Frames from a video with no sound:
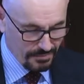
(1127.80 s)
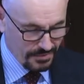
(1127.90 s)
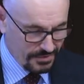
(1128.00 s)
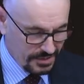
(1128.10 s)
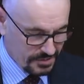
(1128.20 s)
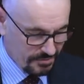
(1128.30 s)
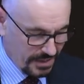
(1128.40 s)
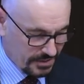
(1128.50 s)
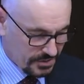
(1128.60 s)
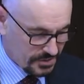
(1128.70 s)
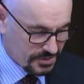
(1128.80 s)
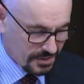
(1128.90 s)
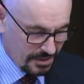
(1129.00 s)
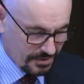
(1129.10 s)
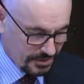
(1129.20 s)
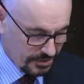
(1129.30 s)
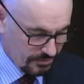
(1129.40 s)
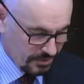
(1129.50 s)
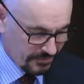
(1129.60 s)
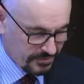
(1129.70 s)
These are matters that you
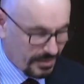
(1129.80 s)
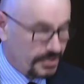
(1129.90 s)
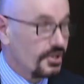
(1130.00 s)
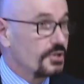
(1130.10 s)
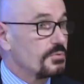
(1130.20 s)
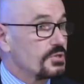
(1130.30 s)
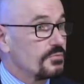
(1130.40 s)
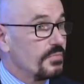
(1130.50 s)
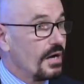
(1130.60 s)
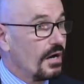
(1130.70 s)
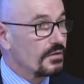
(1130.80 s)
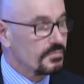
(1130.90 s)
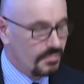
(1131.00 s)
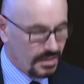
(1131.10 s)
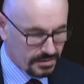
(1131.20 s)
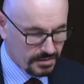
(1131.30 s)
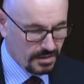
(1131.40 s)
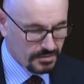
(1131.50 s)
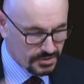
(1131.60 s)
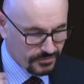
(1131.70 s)
will have to make judgments about, but
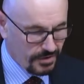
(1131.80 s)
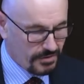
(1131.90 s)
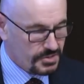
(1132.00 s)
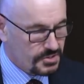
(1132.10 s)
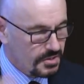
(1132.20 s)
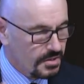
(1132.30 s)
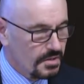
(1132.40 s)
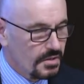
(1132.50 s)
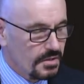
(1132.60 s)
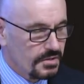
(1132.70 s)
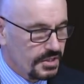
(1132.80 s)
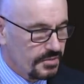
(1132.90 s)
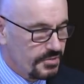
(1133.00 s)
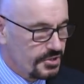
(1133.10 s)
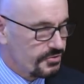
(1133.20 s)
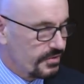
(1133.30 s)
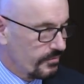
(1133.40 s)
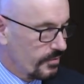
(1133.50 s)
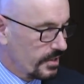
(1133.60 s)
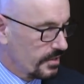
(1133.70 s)
so far as the administrative
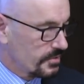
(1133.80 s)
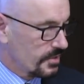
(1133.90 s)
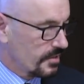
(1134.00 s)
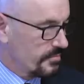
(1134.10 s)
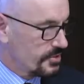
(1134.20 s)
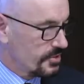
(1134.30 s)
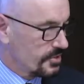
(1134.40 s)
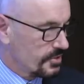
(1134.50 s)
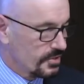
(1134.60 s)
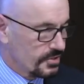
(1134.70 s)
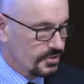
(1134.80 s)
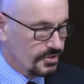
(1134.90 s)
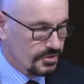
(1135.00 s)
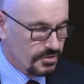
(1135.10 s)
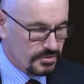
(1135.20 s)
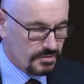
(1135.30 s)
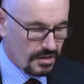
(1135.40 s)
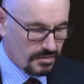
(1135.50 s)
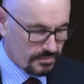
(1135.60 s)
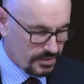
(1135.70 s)
workings of the Commission is concerned,
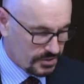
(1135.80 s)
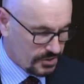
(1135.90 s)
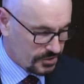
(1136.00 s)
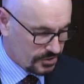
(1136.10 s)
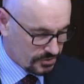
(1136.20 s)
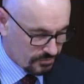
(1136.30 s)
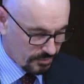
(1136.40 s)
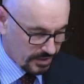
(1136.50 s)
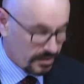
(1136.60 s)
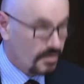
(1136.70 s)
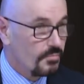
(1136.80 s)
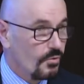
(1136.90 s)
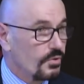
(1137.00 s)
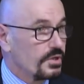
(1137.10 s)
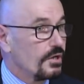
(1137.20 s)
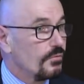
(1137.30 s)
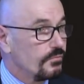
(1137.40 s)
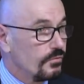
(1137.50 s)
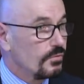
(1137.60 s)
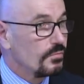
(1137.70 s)
the associates will be more than
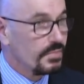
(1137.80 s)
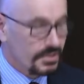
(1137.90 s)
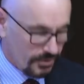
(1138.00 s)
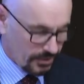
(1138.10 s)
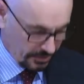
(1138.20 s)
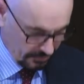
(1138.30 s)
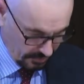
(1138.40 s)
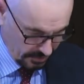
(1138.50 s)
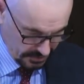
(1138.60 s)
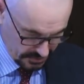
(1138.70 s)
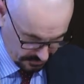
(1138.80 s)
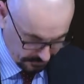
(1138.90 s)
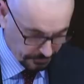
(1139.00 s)
helpful, but not otherwise.